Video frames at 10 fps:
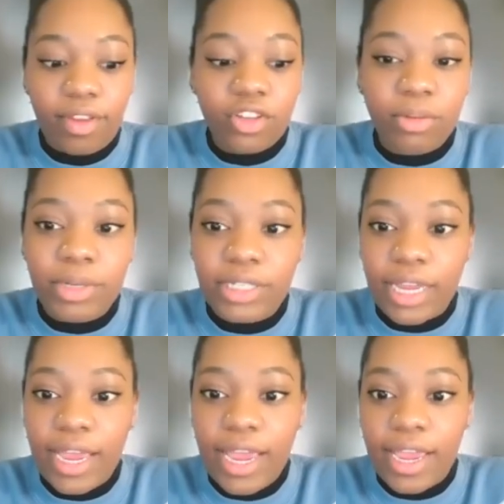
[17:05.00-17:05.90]
I'm going to
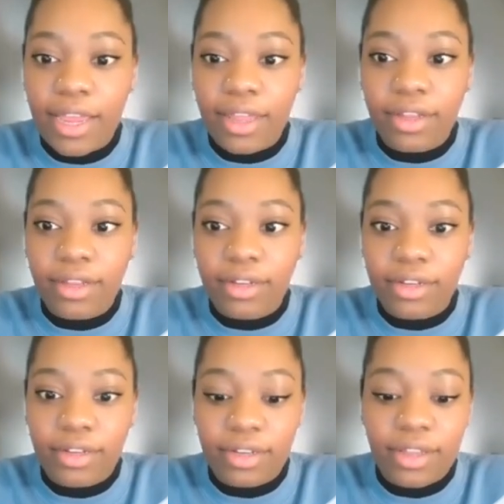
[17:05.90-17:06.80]
say A. Correct.
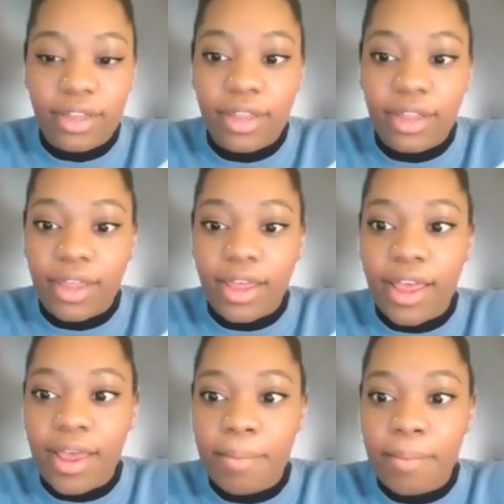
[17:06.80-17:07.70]

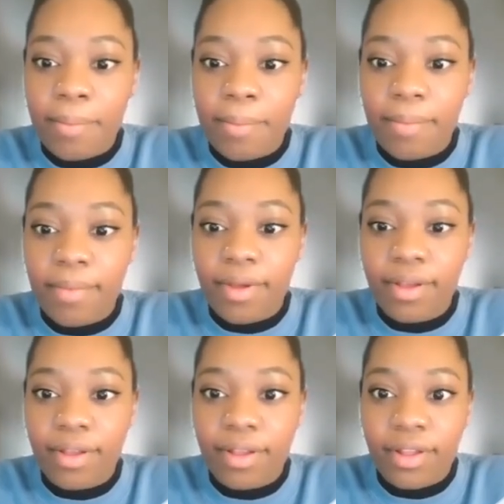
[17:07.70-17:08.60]
M.
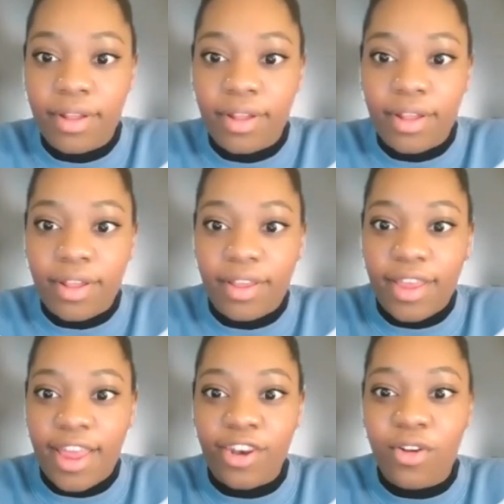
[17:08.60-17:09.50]
Correct.
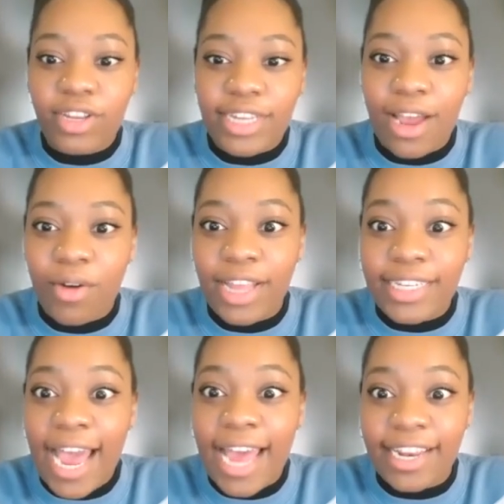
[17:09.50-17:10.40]
And notice how it's
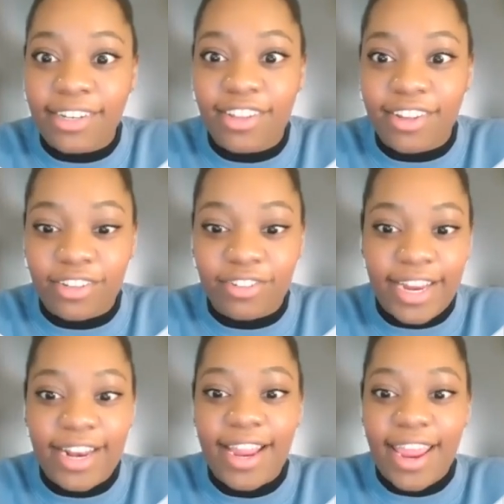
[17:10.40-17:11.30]
adding to this,
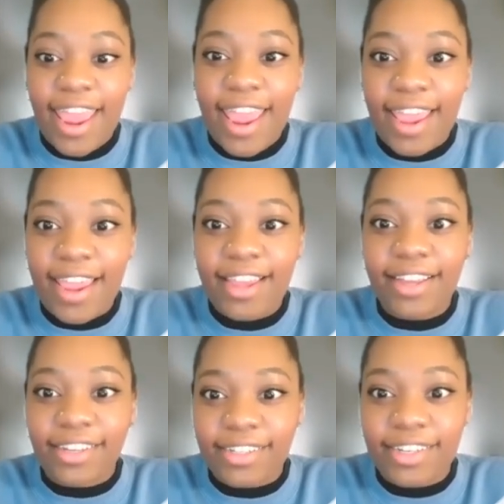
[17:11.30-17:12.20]
right? A.
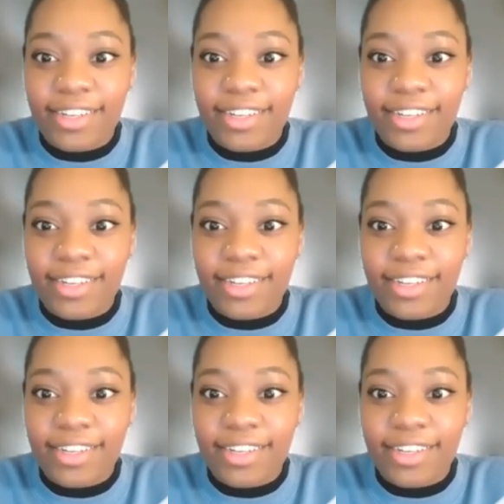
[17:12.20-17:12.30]
Correct.